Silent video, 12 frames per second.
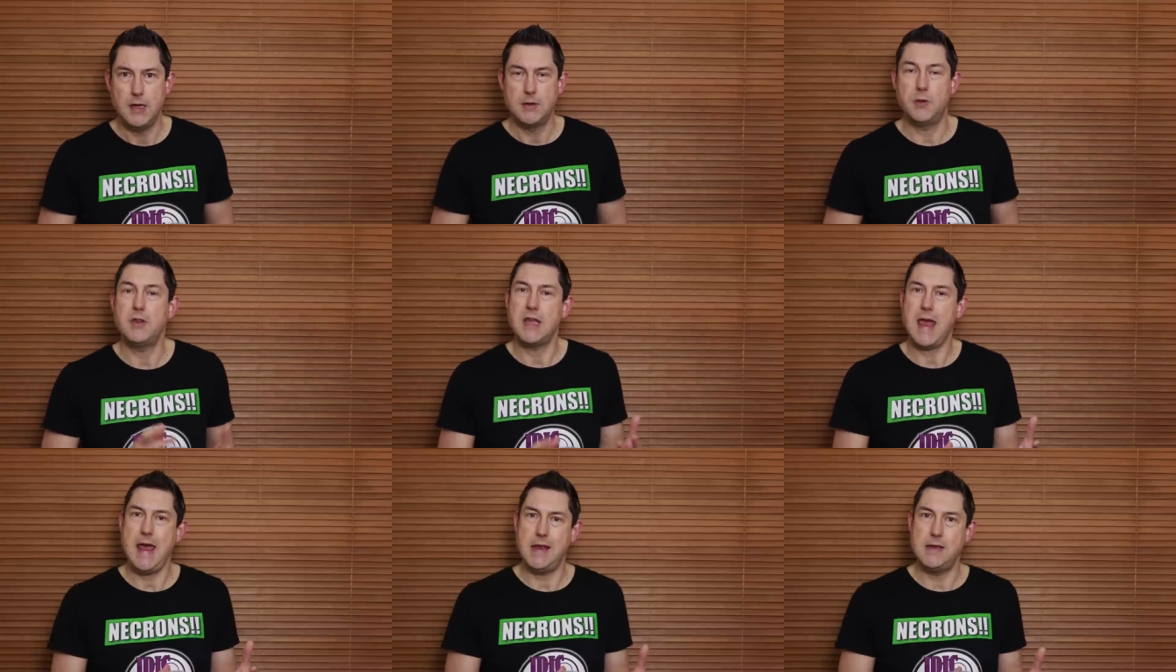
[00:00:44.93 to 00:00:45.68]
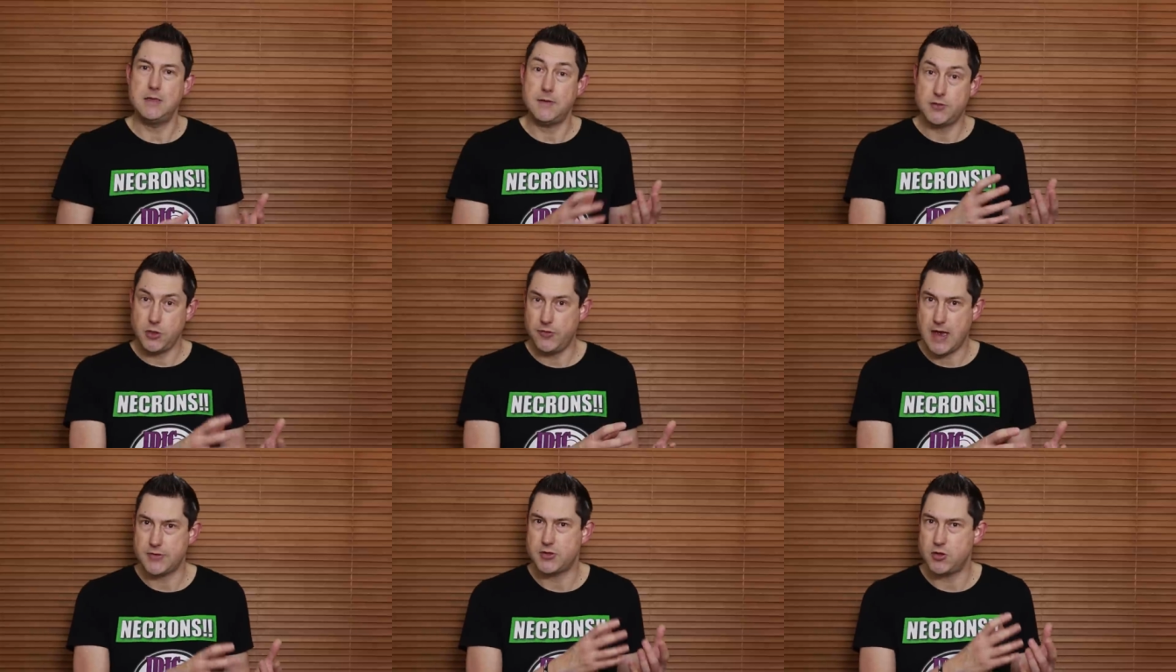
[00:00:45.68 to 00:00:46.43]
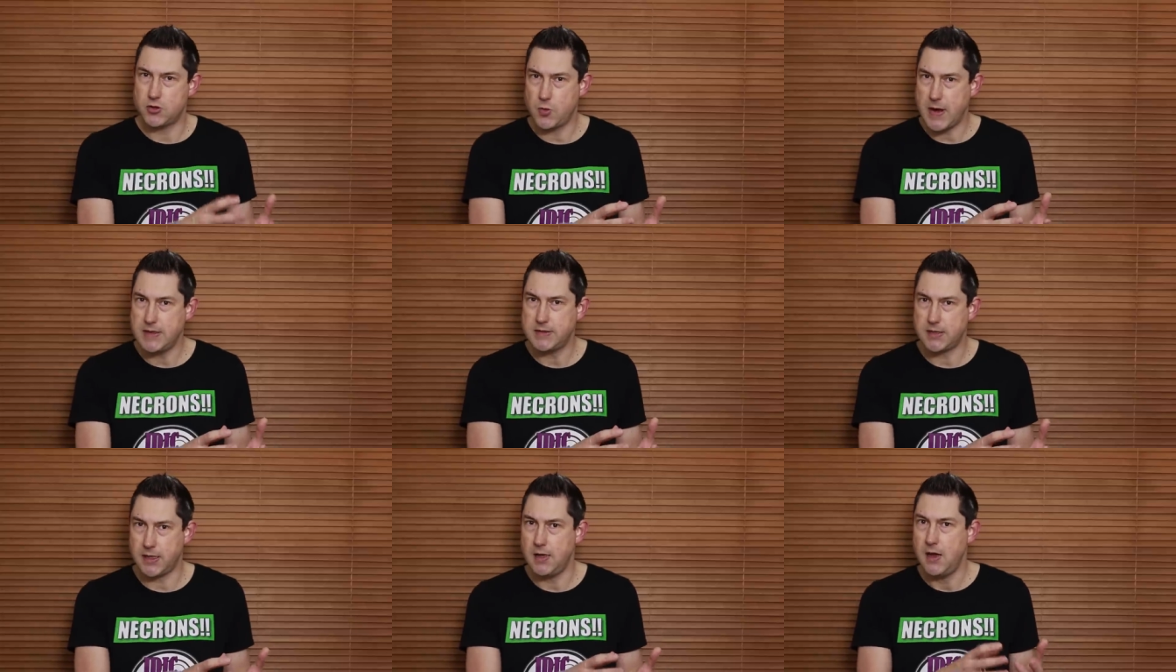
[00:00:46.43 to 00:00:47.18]
Now at the end of
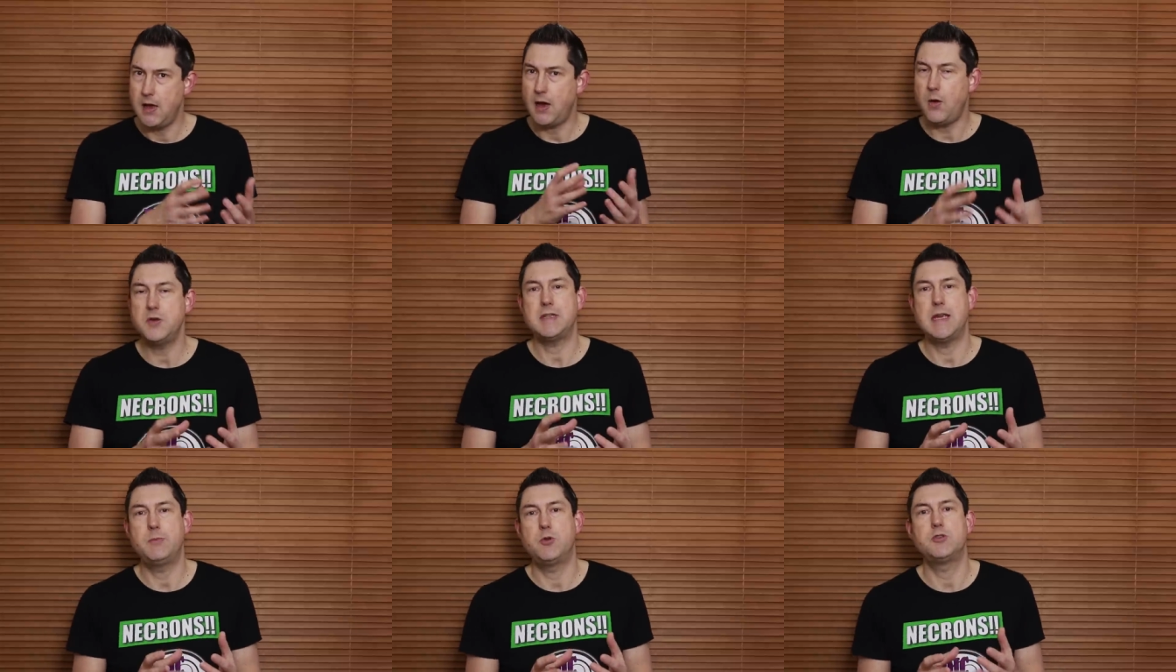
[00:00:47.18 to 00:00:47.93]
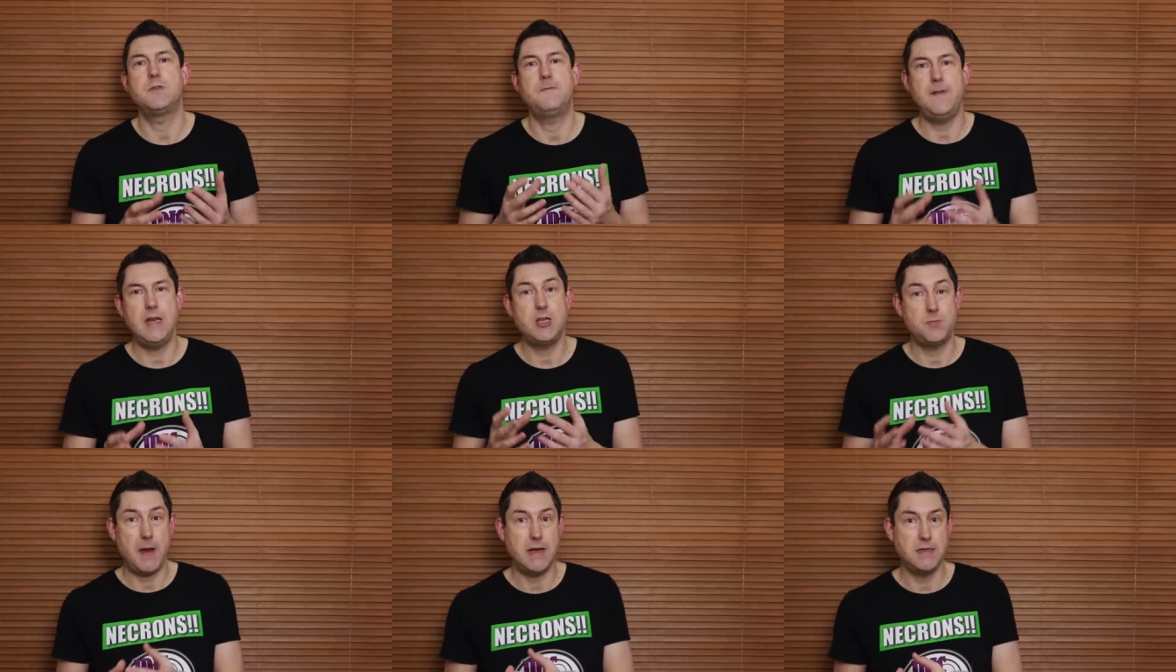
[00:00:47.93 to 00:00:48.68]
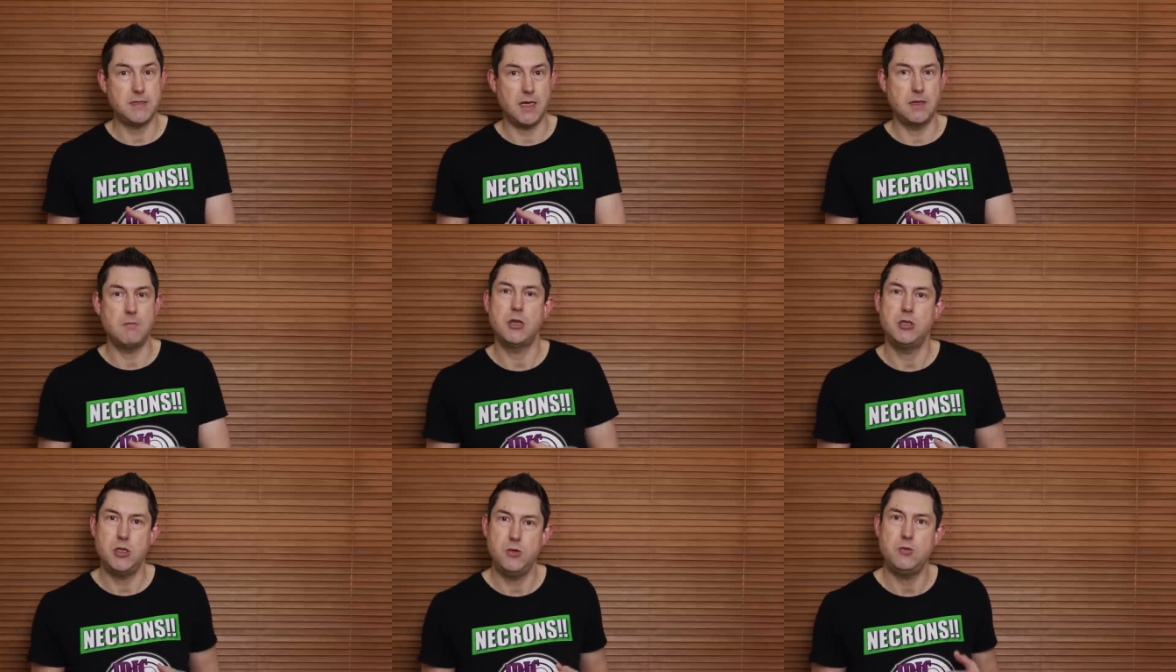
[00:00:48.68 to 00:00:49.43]
2020 I was able to finish painting my
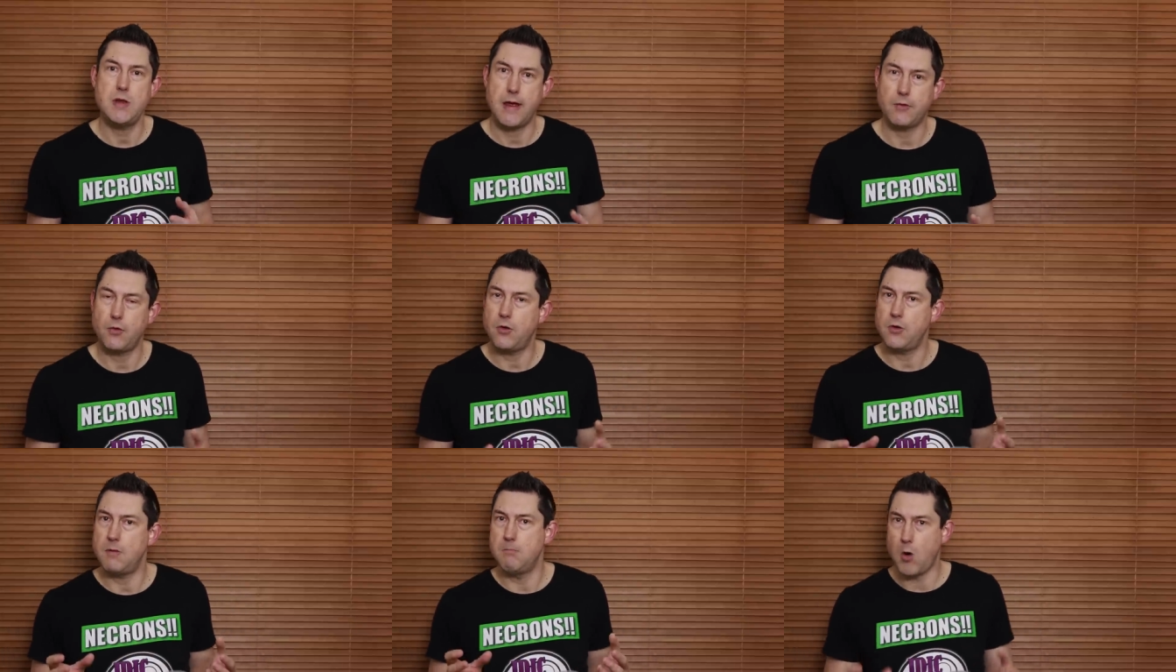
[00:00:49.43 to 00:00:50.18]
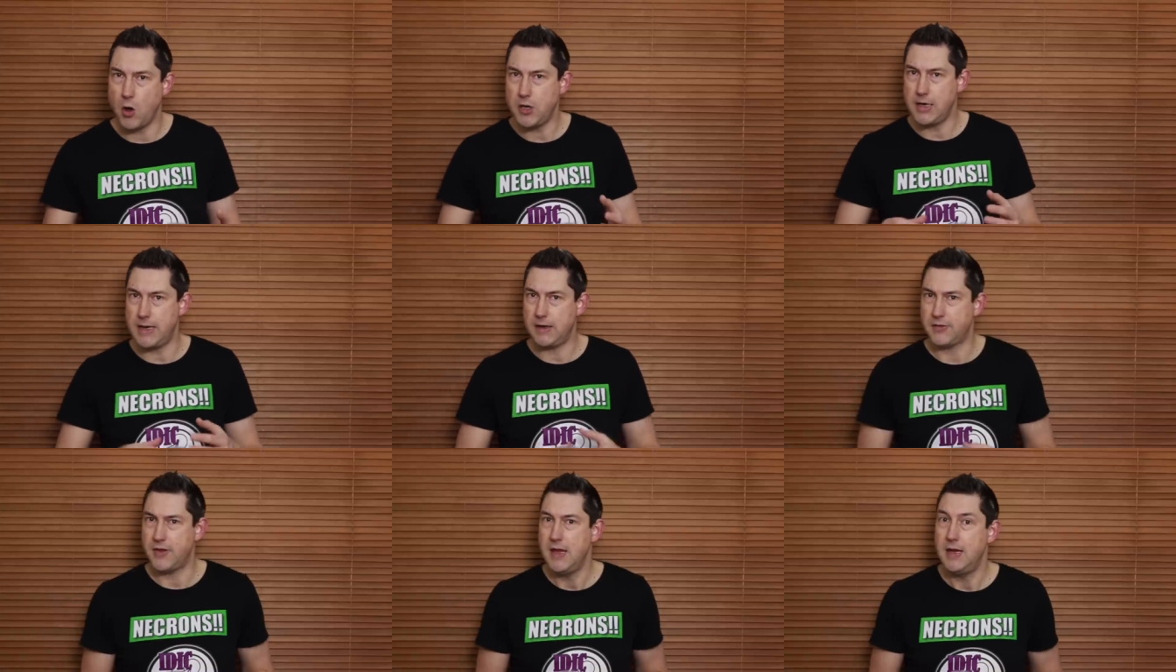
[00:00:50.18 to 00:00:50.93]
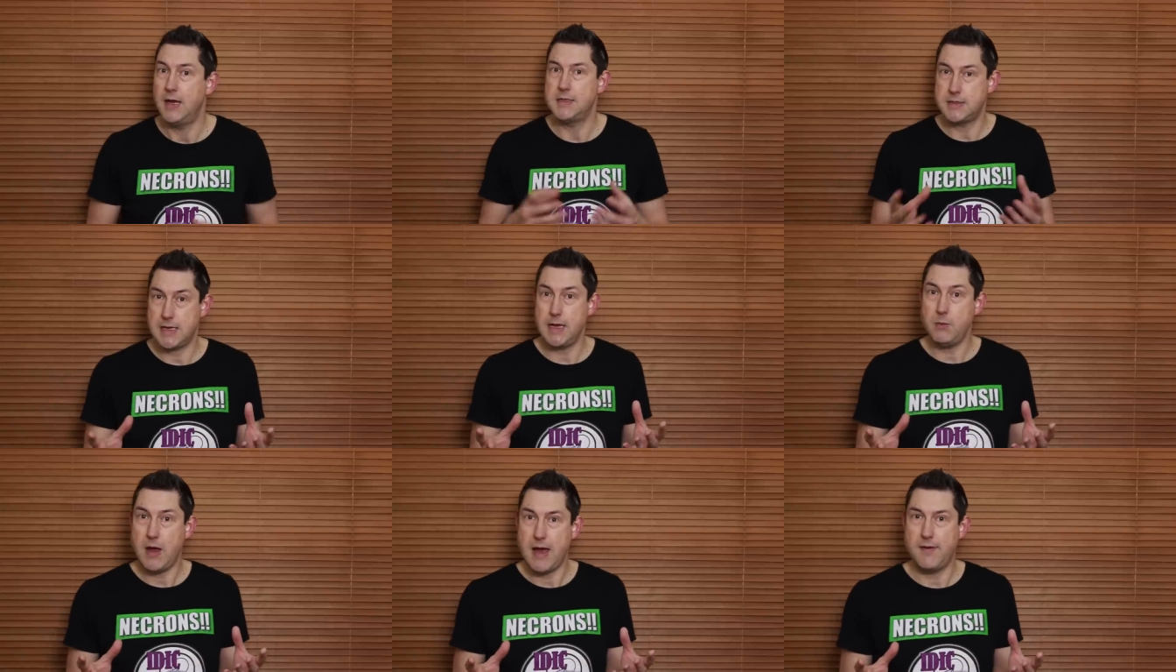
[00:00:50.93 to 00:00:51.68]
new Necron monolith and
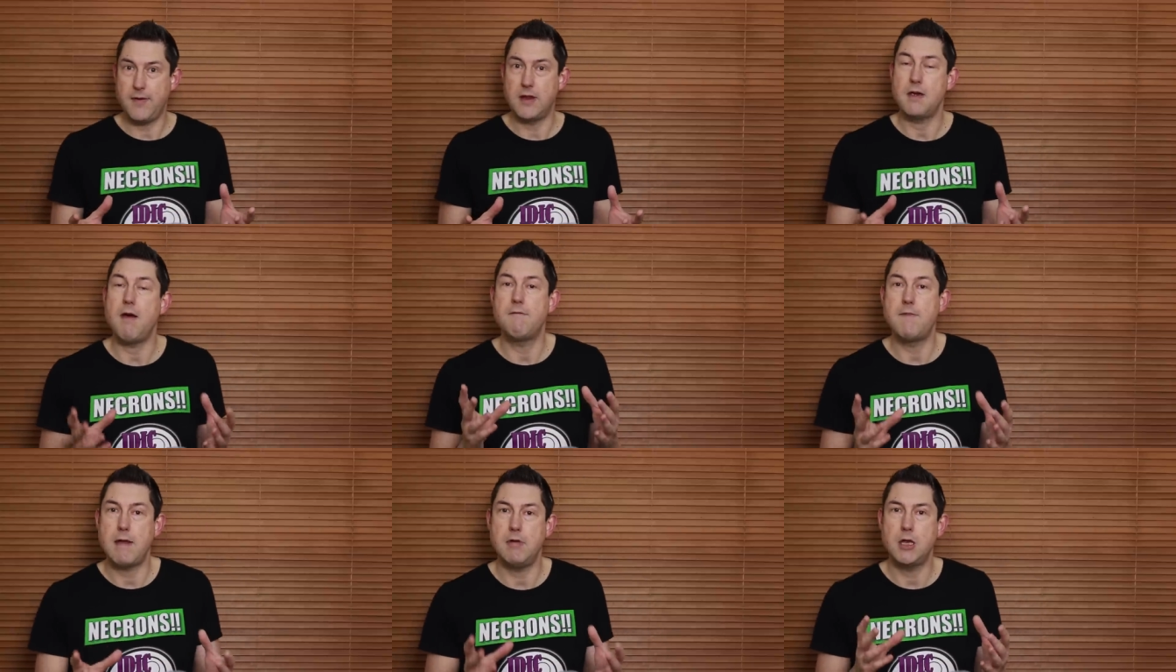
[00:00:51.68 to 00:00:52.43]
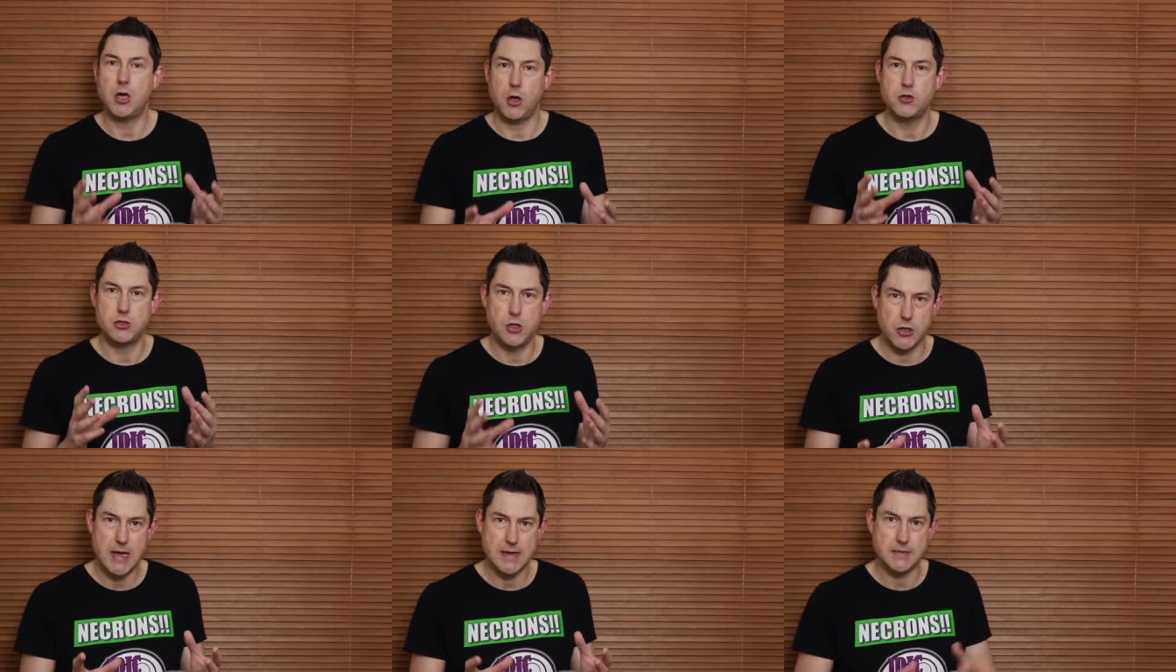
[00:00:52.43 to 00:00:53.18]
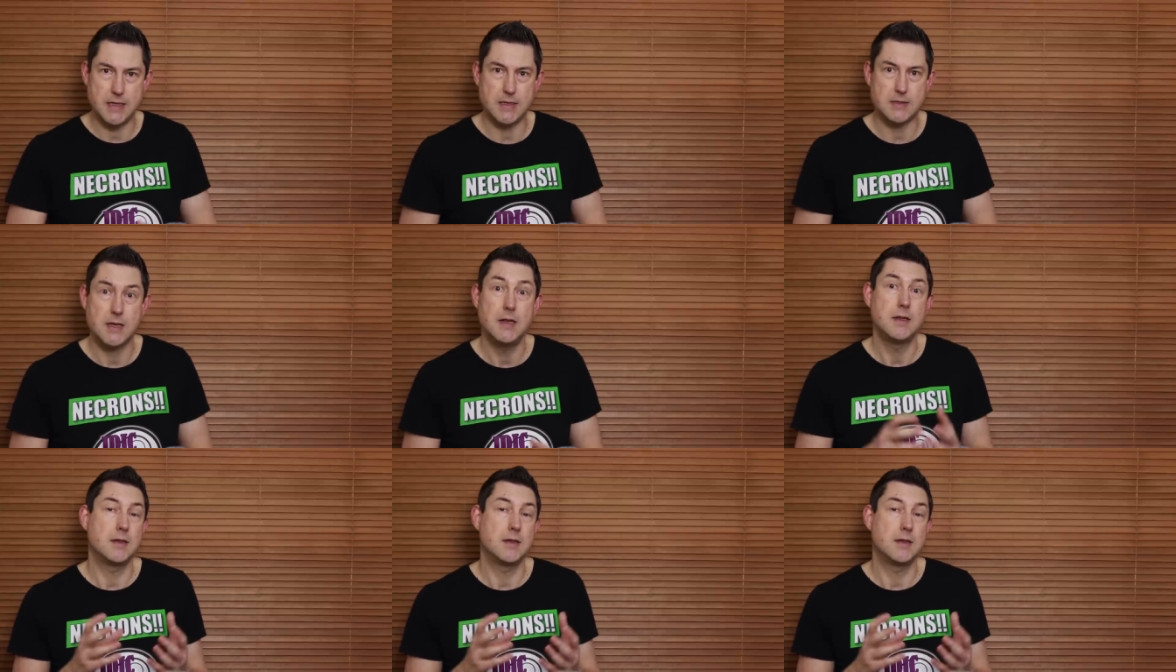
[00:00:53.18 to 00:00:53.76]
today we're having a very close look at it